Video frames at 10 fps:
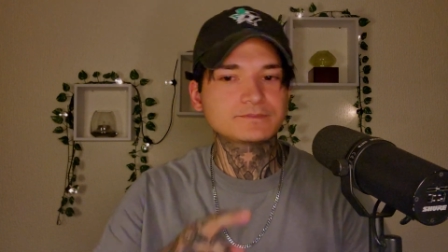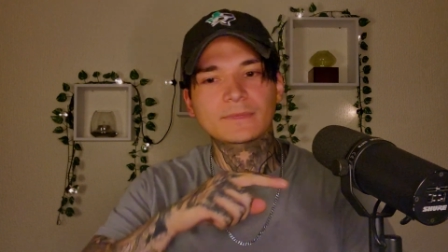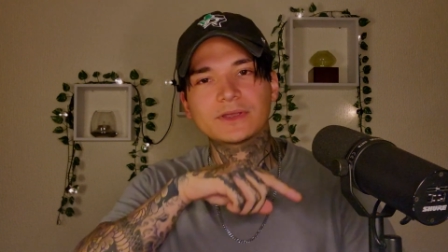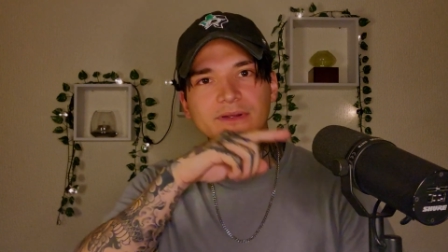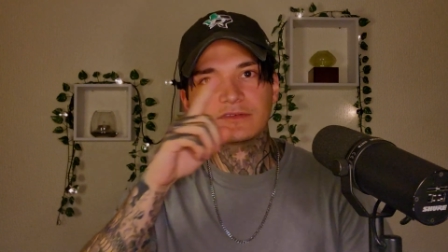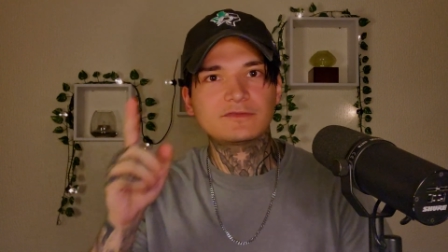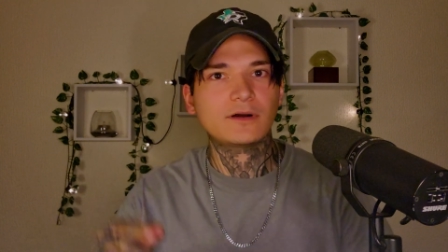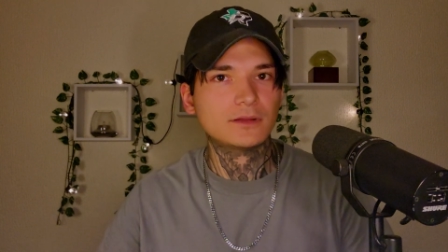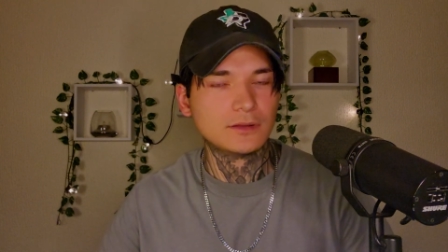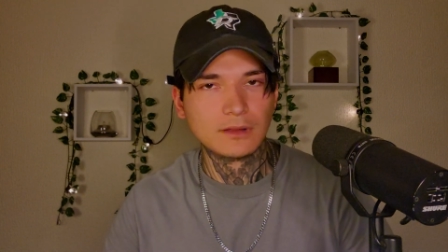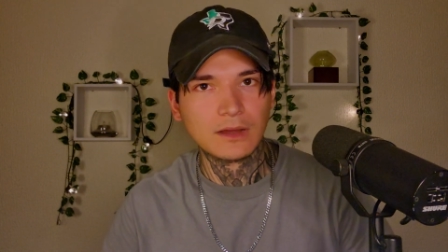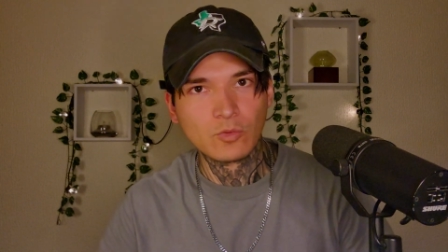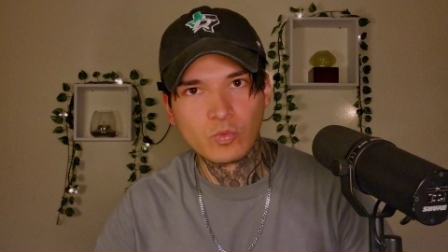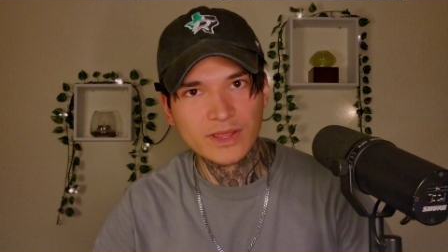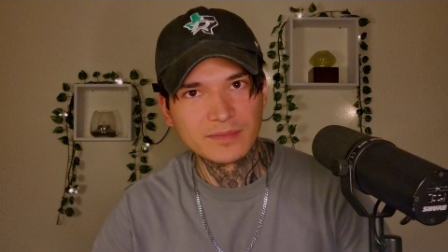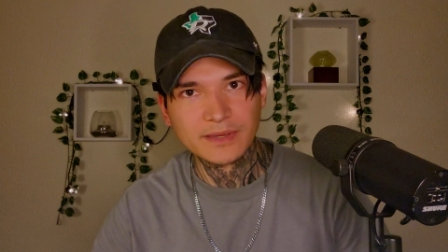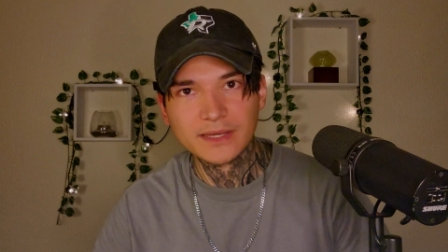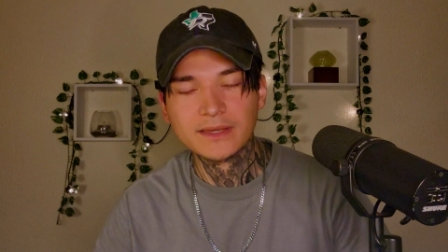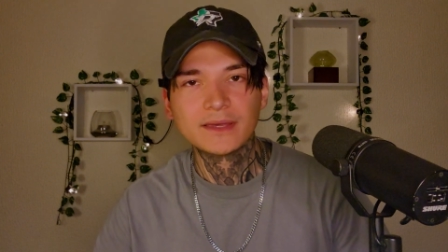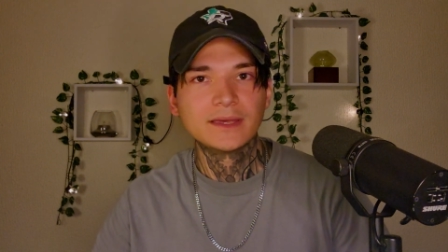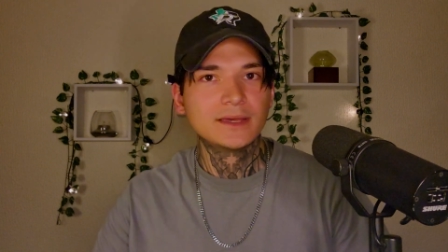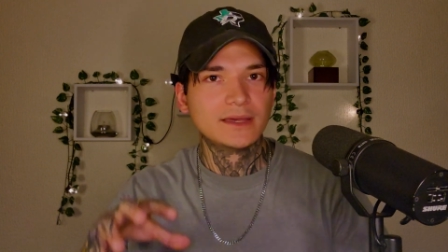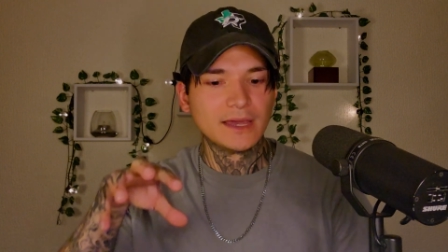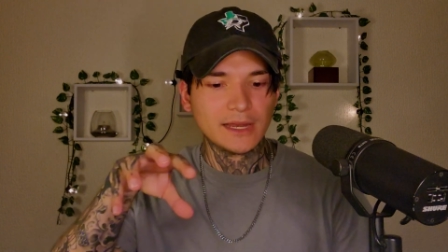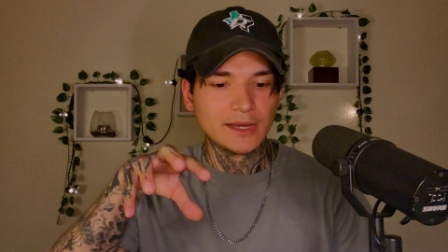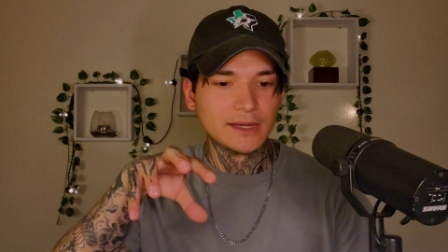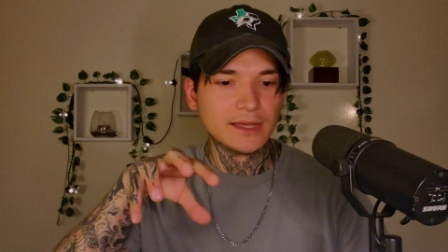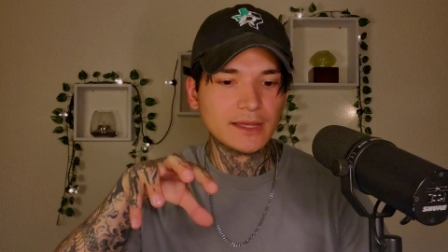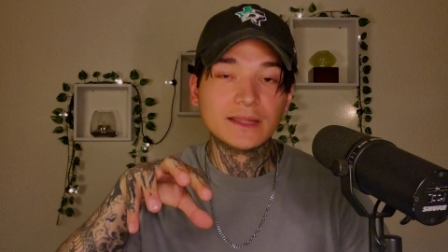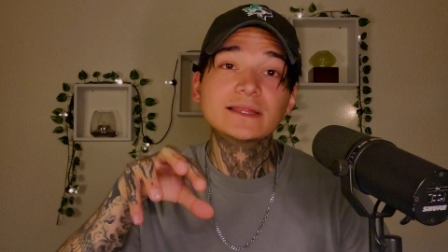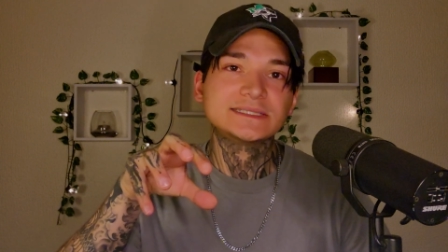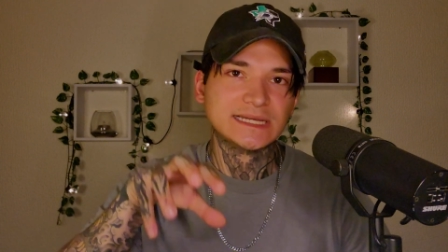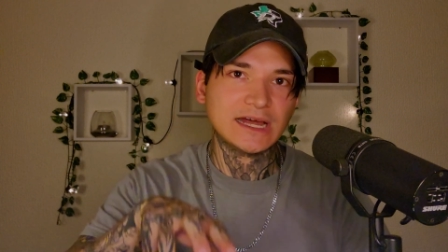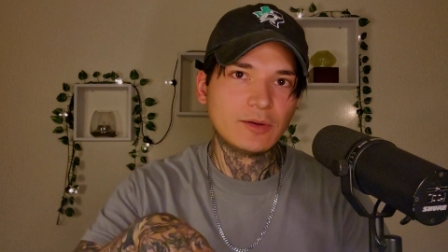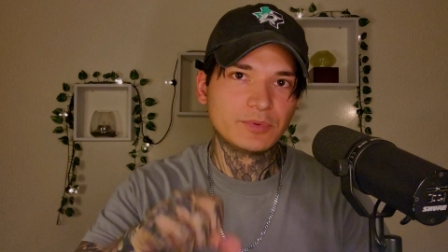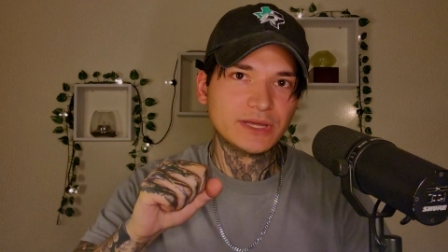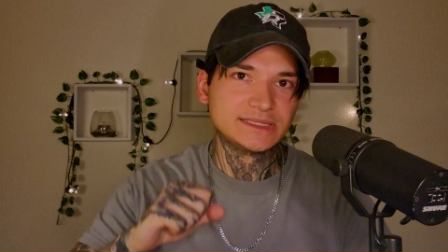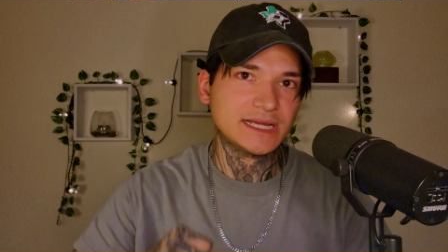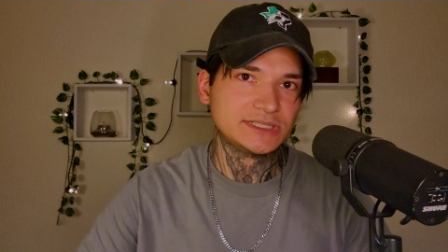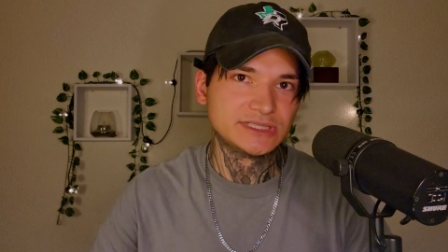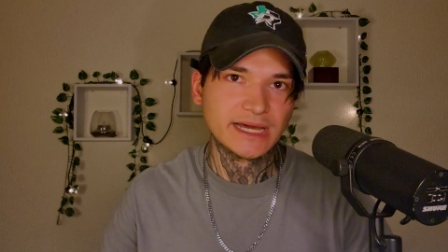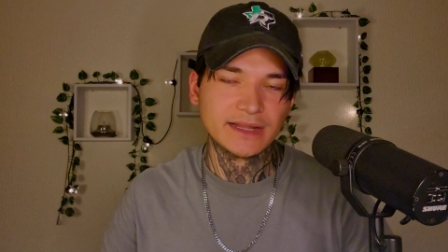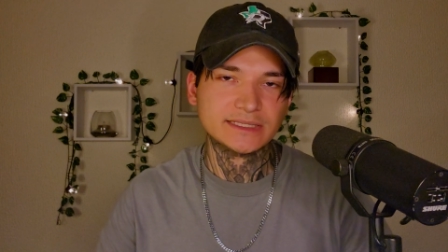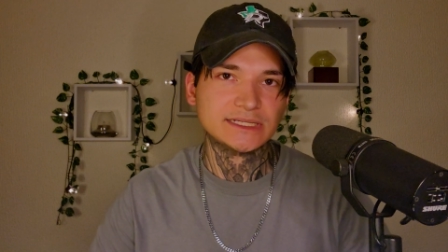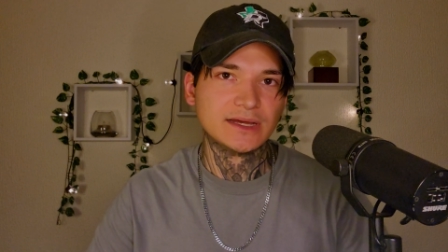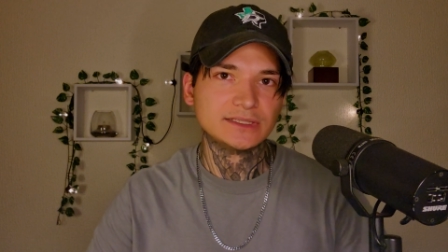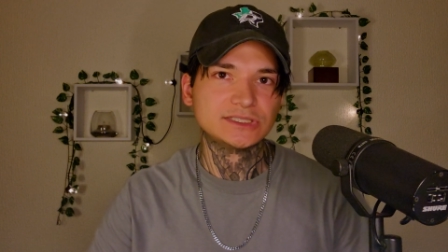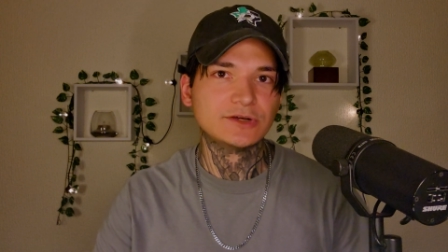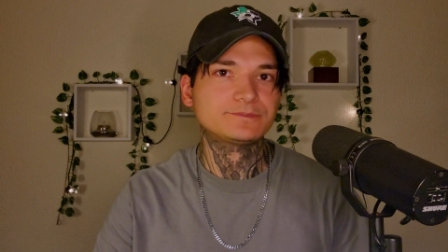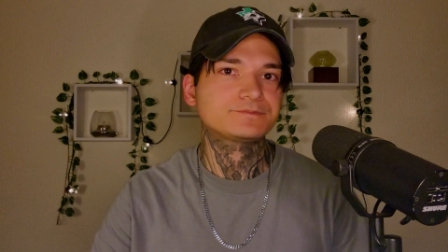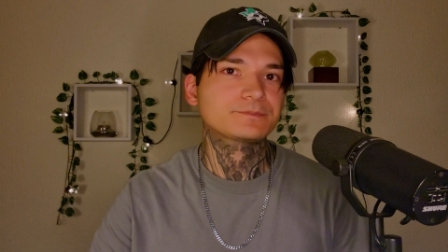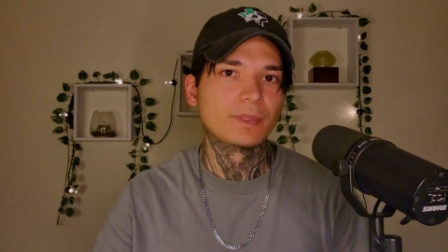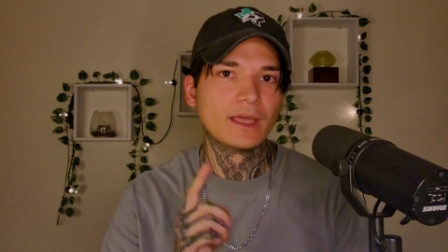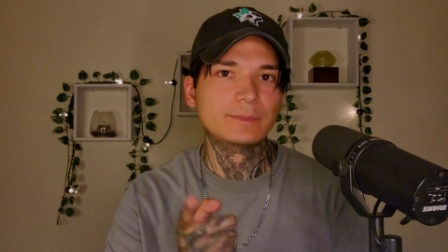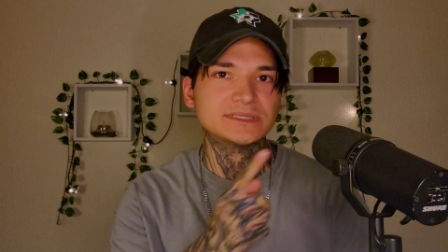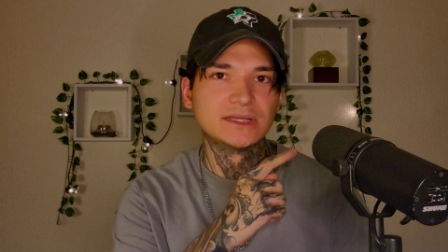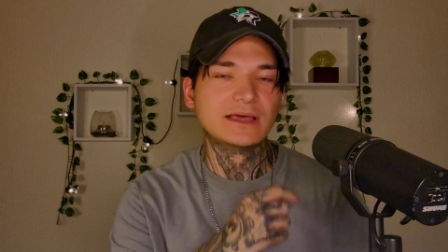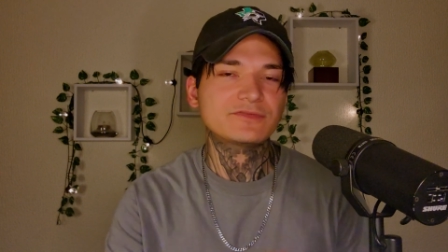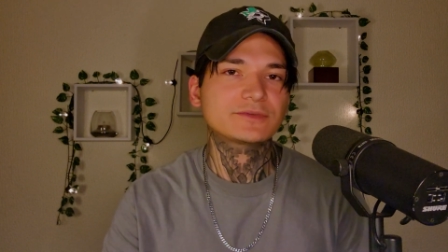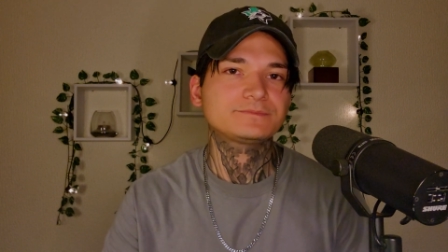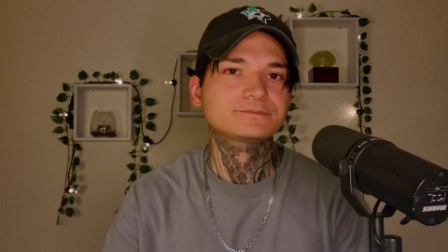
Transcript: And you're going to follow along with me, and this is going to help you get tension out of the tongue. So up and to the left.